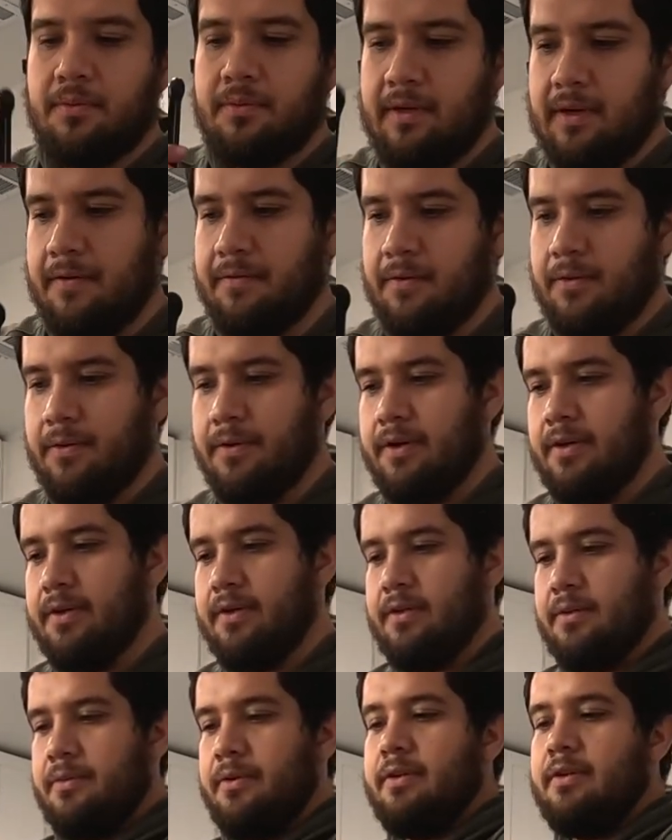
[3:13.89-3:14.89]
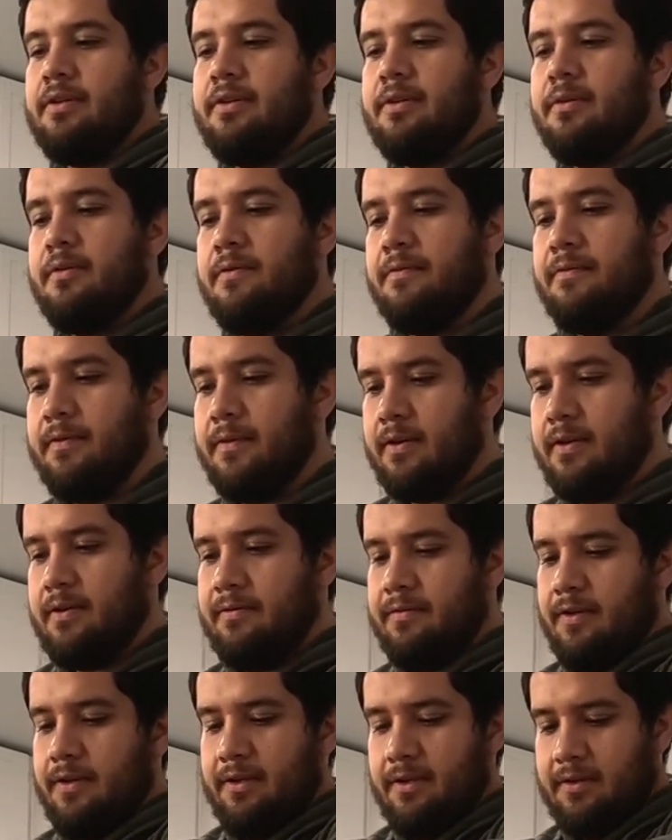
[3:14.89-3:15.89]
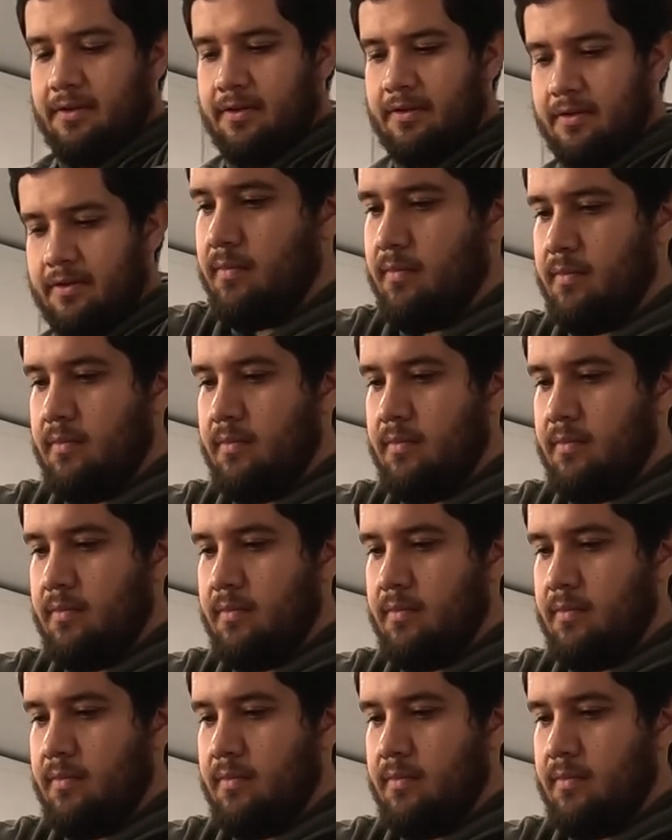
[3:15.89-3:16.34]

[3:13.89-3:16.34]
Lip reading: we have 1/4, so we're gonna do 4 of these.